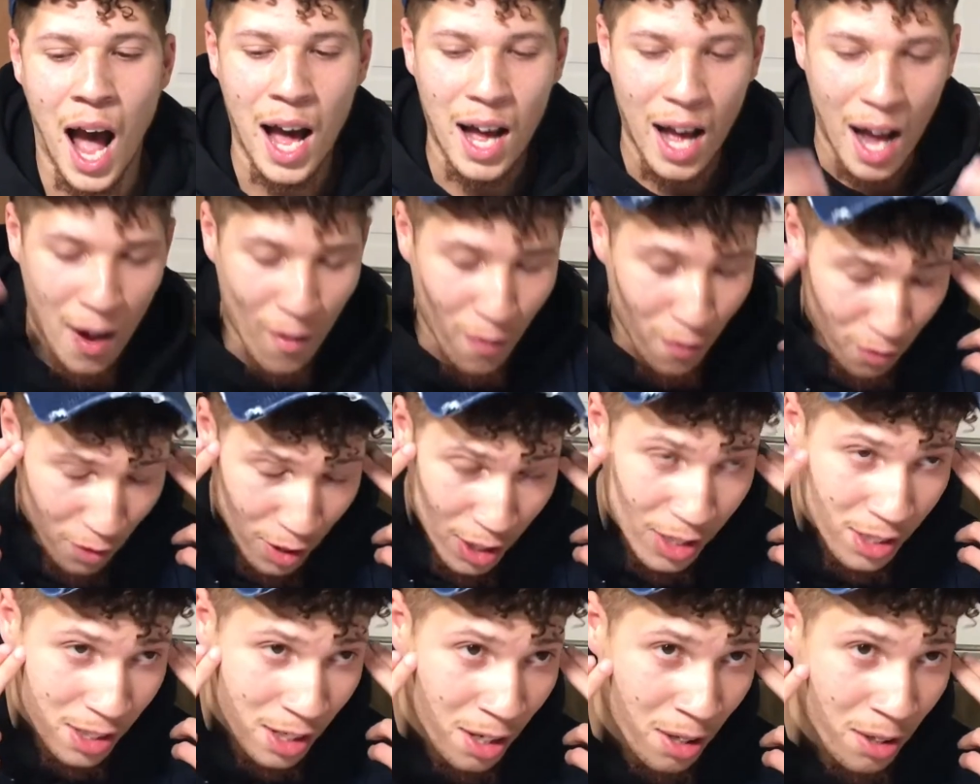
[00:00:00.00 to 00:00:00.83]
I
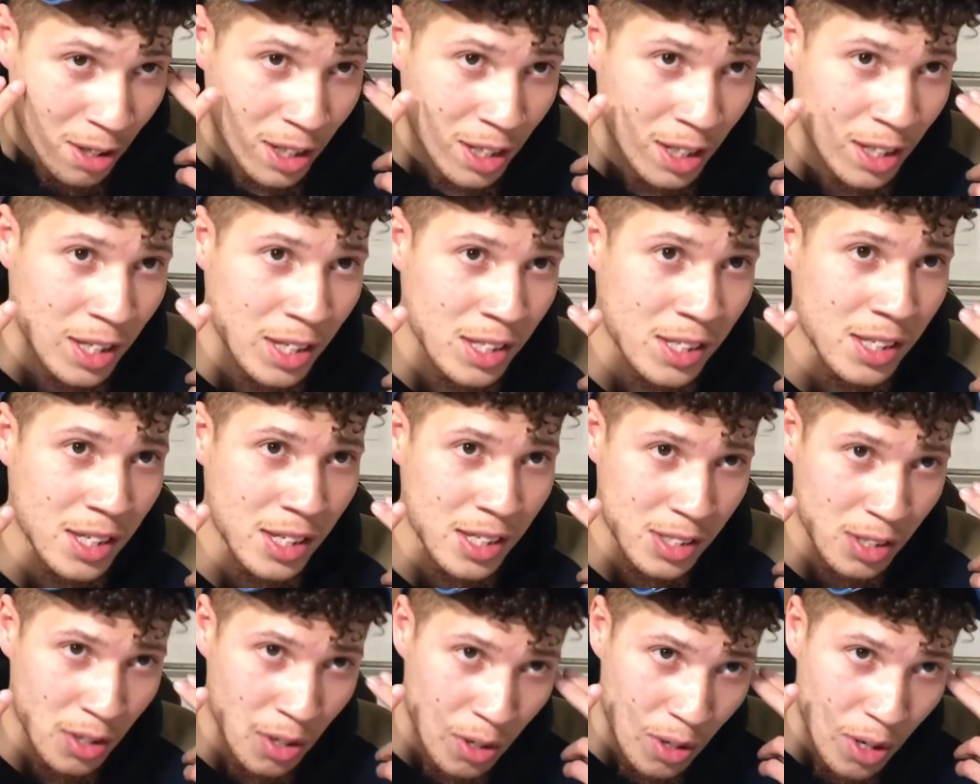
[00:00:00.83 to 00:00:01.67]
freestyle like it's
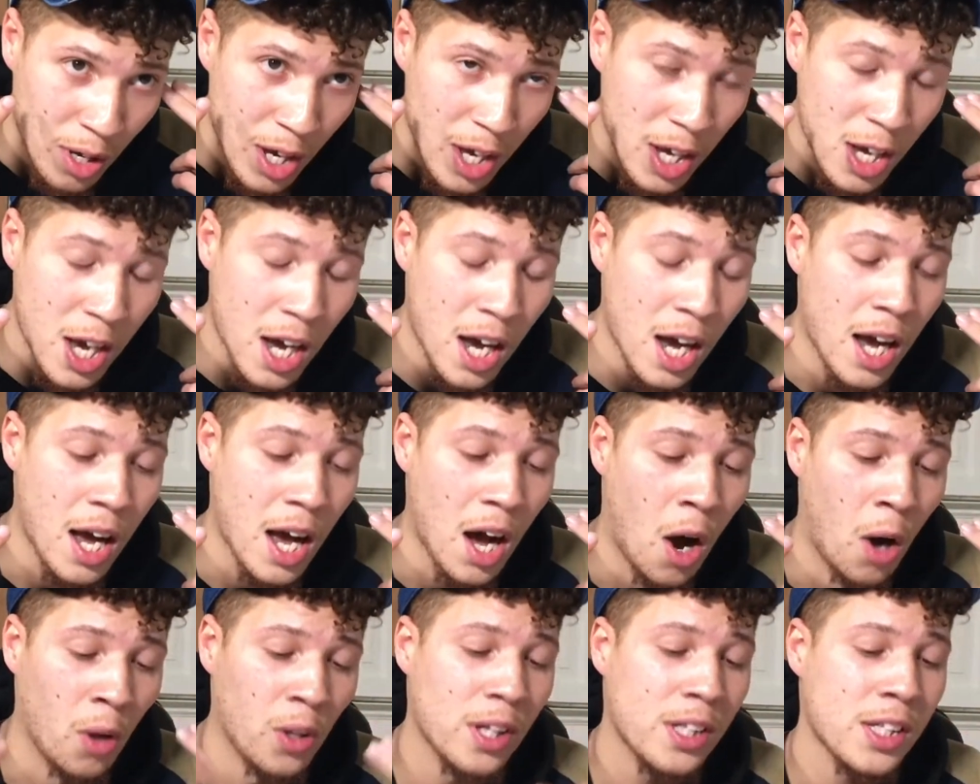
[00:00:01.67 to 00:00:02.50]
so.
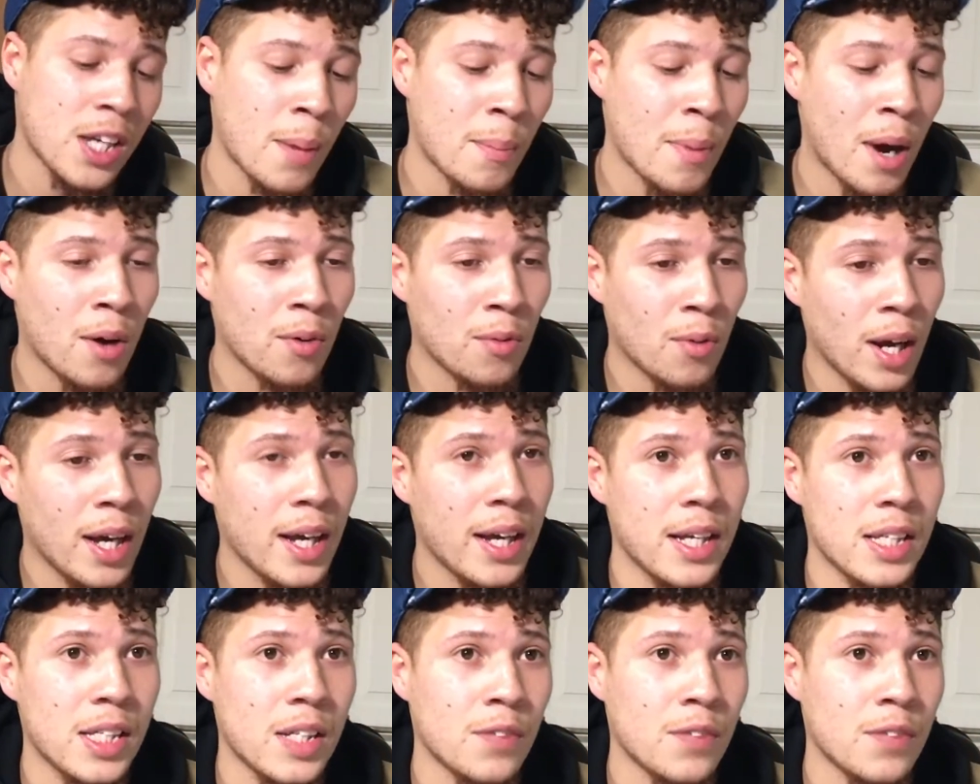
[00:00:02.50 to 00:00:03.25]
only time I write is